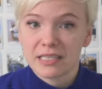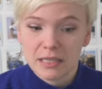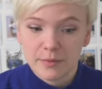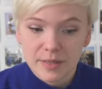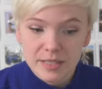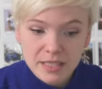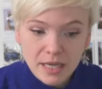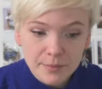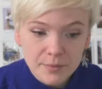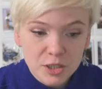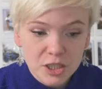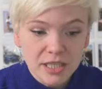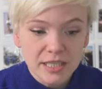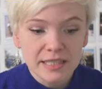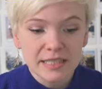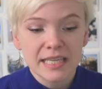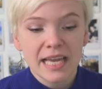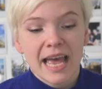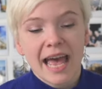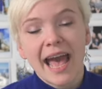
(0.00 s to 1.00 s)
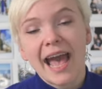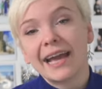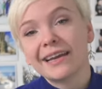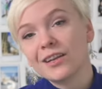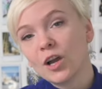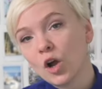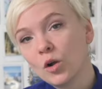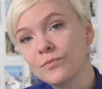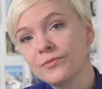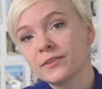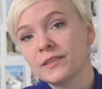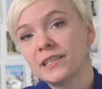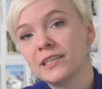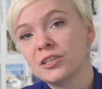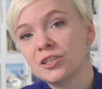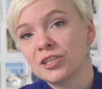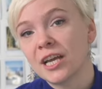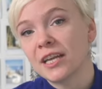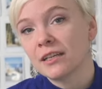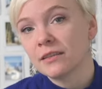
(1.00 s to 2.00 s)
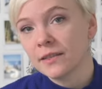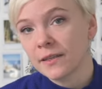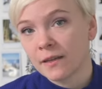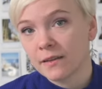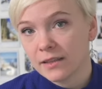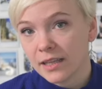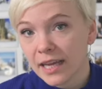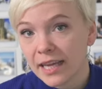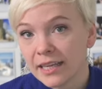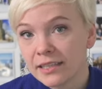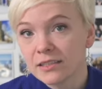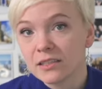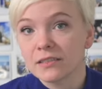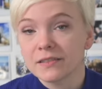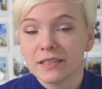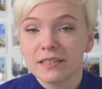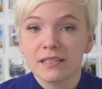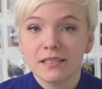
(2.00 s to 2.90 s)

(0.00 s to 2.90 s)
some assumptions, and hopefully shed a little light on the